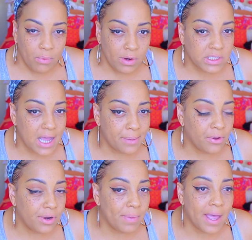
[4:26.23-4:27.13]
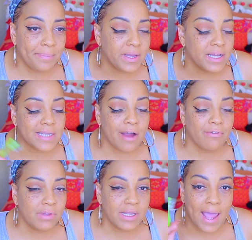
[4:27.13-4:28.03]
when it was time to go to bed, because
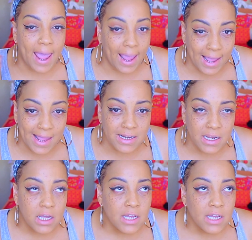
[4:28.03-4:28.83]
I really hate